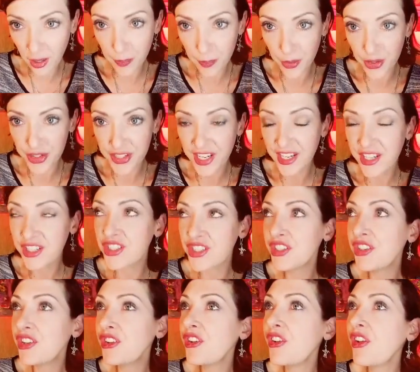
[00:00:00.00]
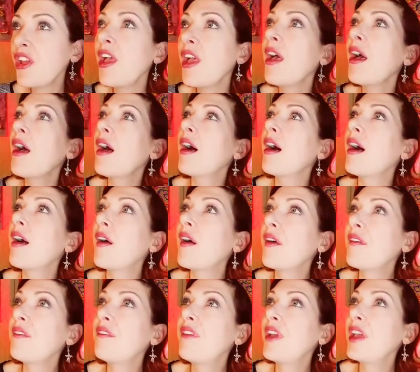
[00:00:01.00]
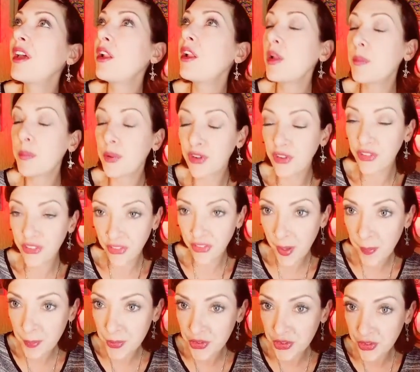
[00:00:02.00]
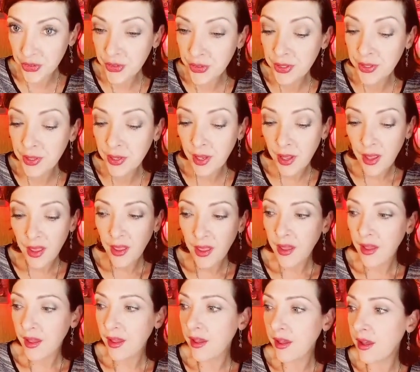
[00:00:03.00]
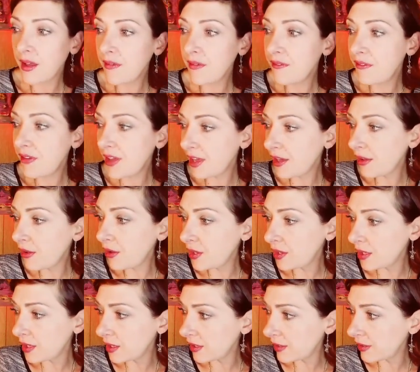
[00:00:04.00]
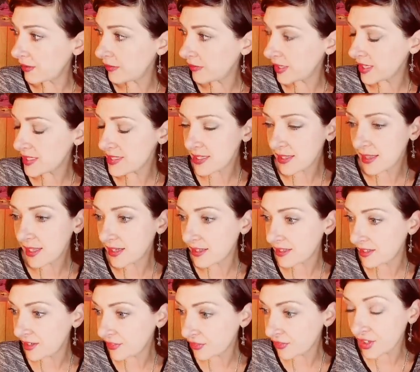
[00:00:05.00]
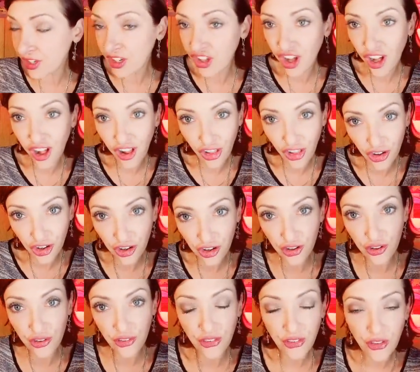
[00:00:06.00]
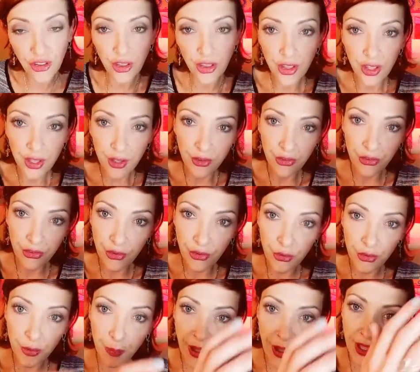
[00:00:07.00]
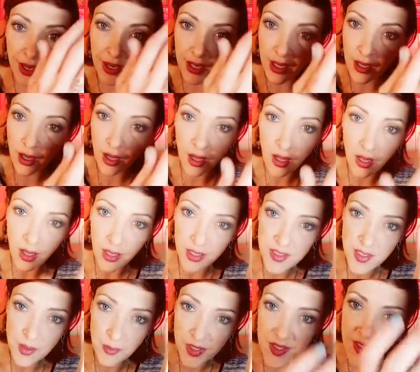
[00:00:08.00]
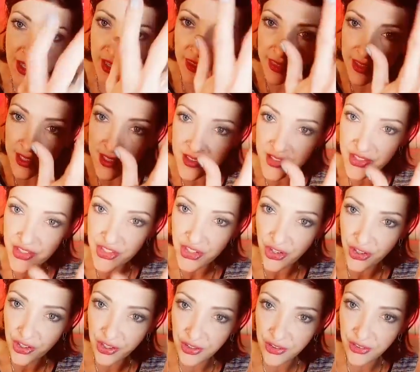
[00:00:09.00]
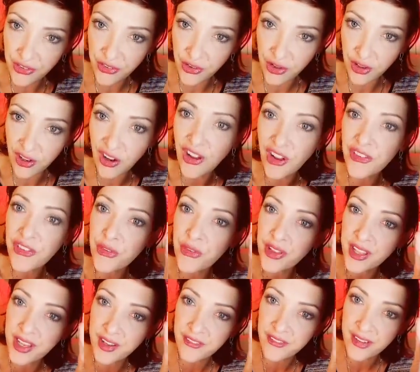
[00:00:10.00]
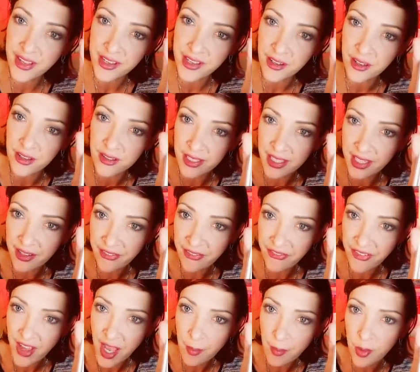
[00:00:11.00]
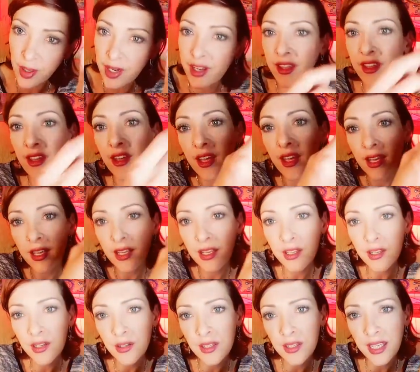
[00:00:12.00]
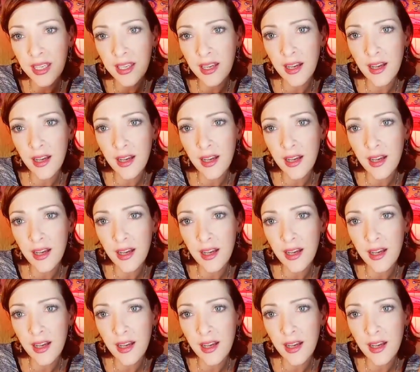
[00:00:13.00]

of protection, a veil of perception, a veil of, I see like different colors. So depending, it's almost like these stars are also like a veil, like a fabric, you know, like